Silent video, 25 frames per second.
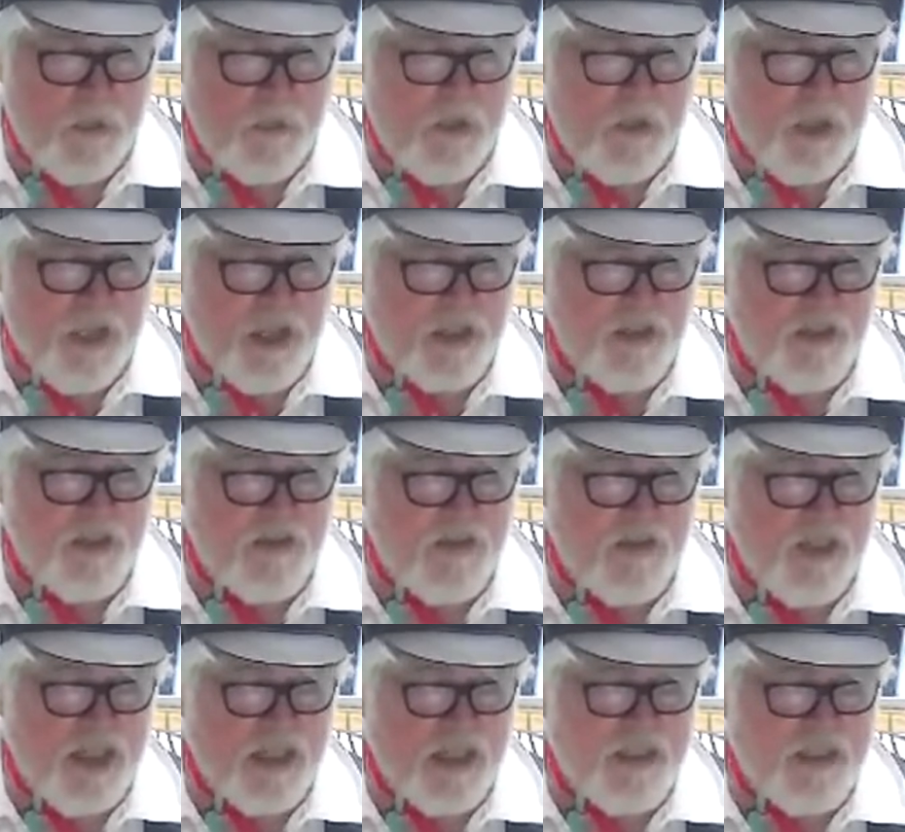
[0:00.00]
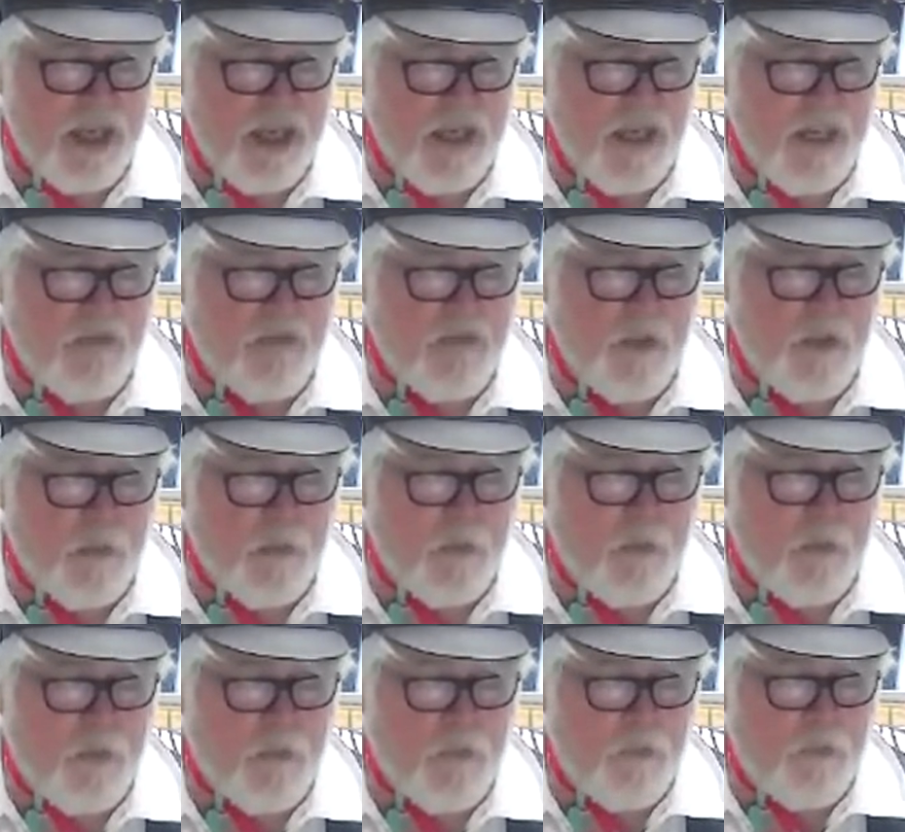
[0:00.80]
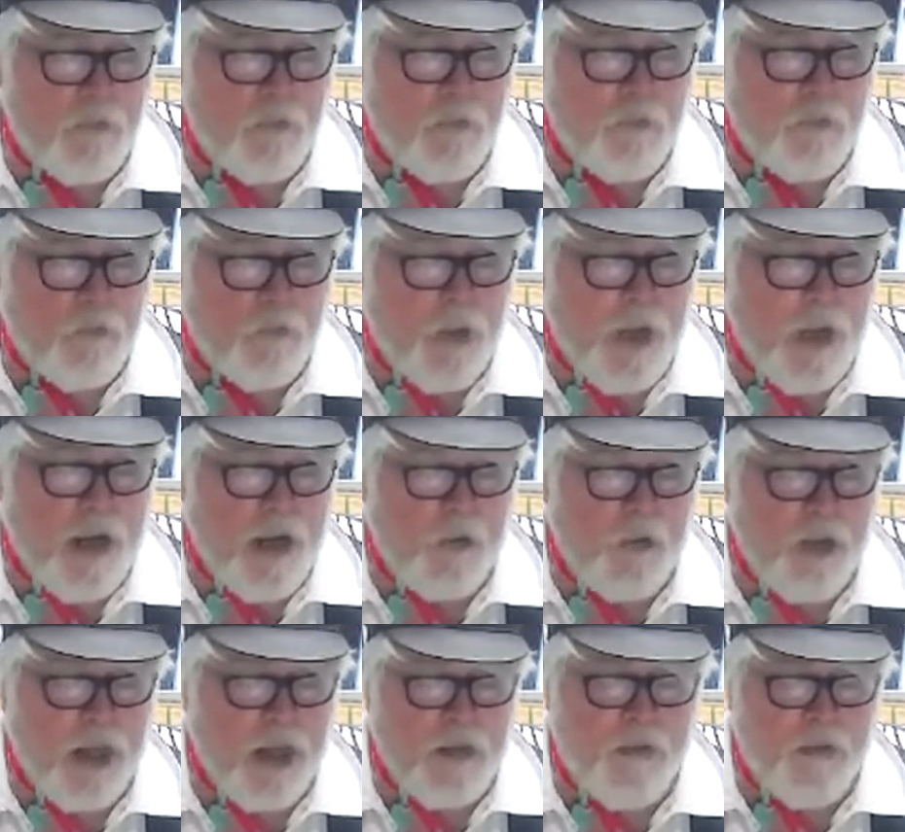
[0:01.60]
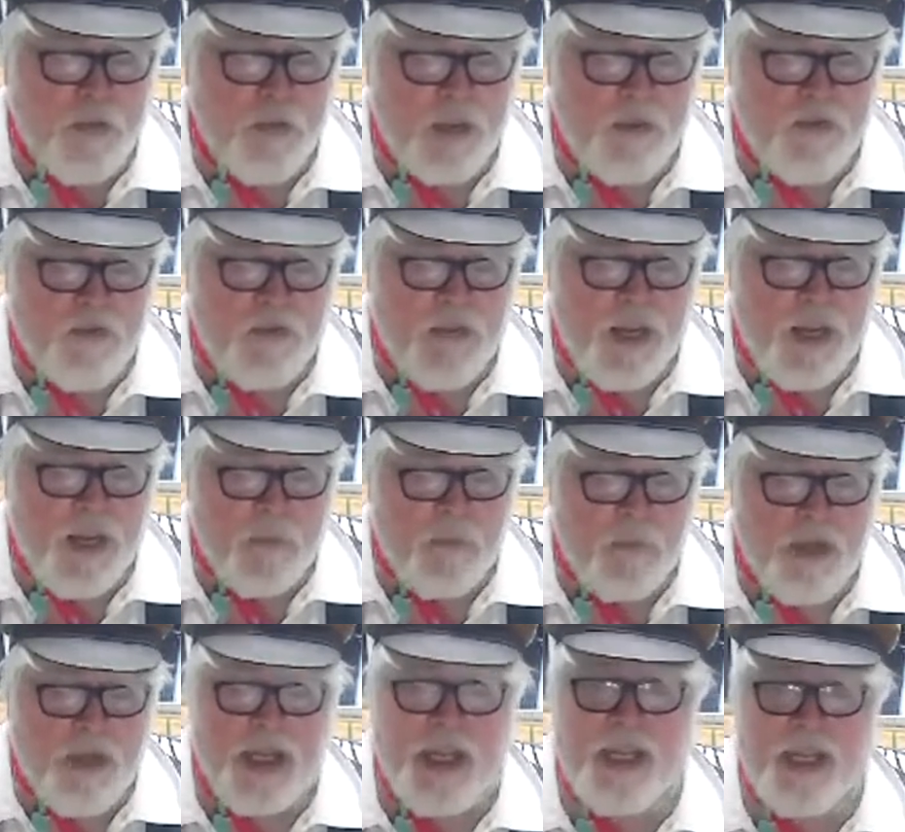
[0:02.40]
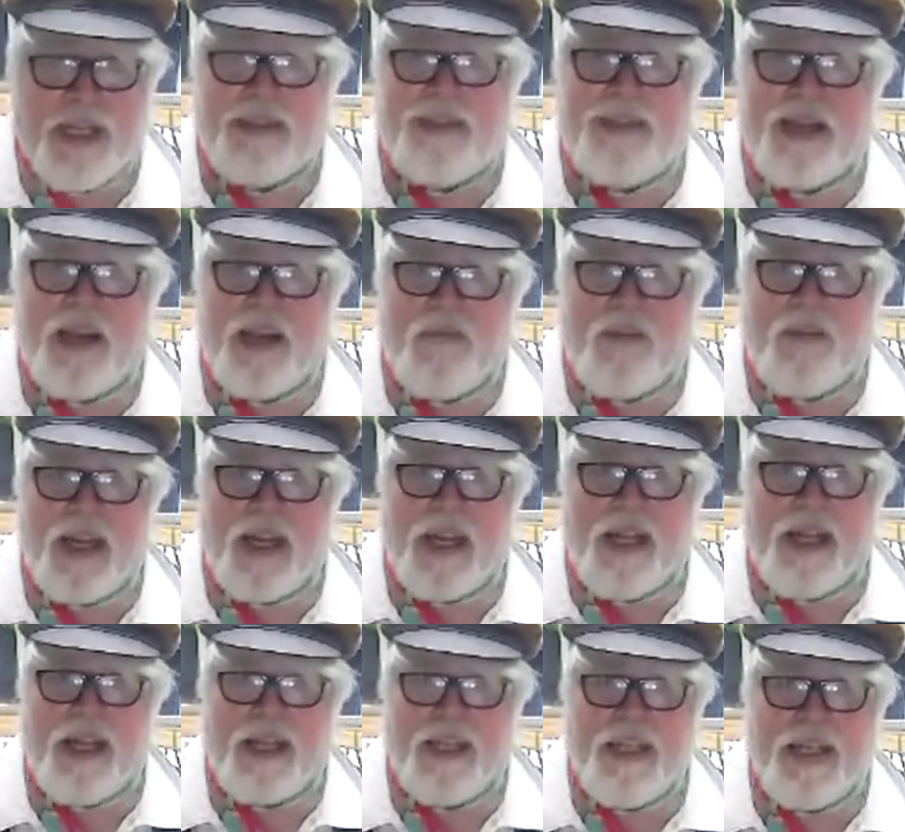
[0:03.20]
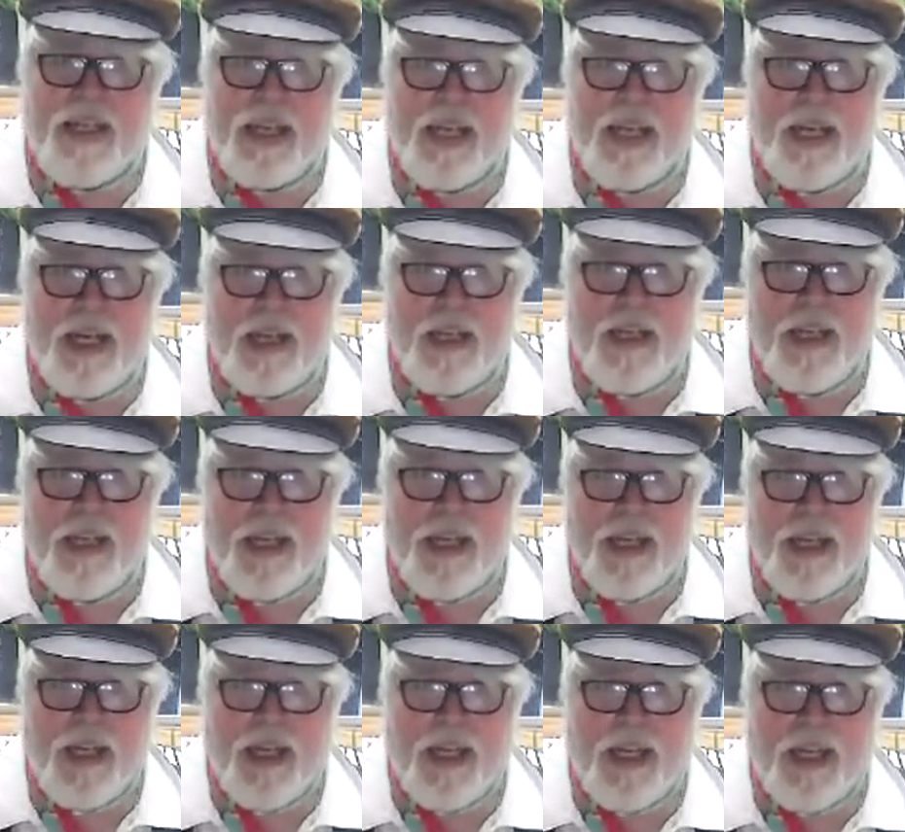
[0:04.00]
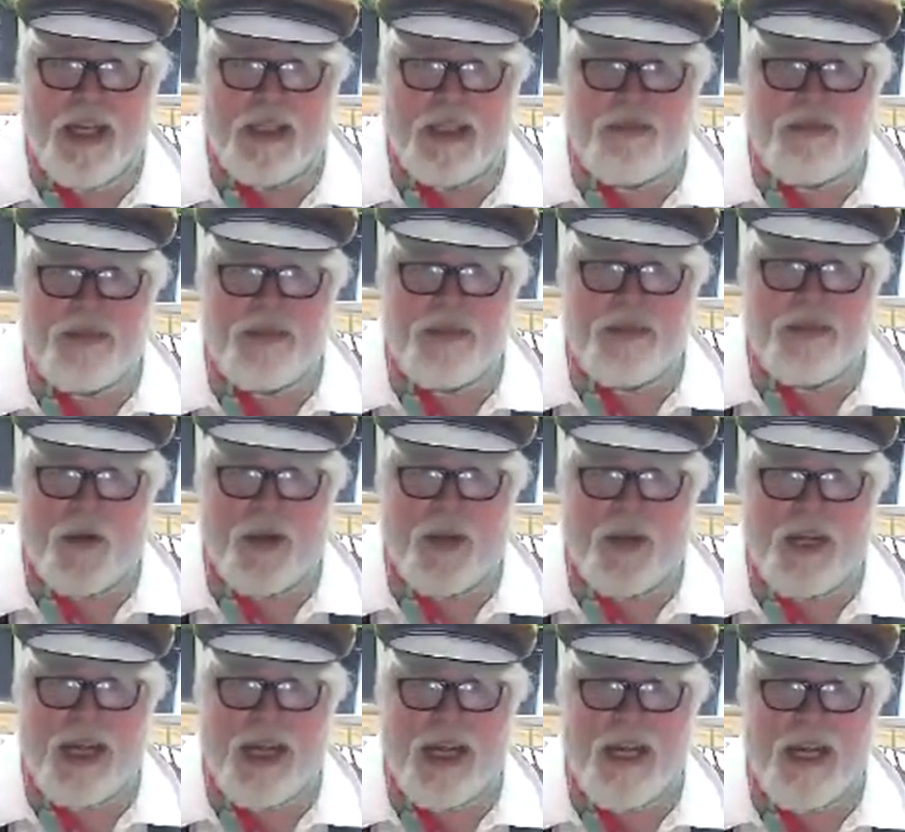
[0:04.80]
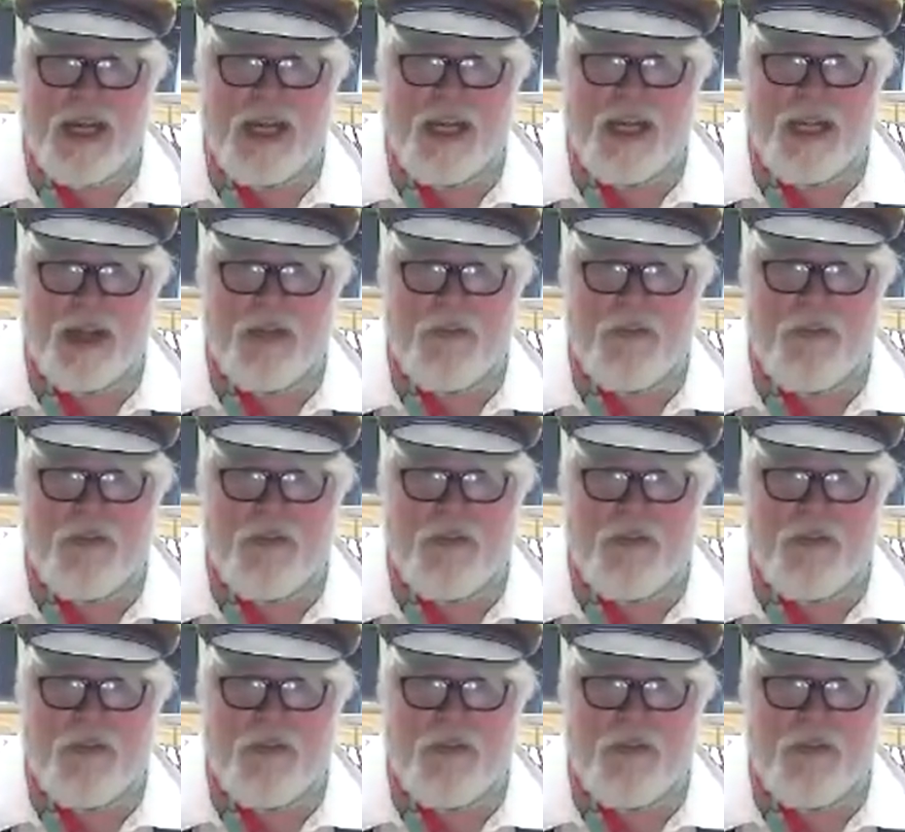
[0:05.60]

Because of this, I give the pyrethrum family a 7 out of 10. It's organically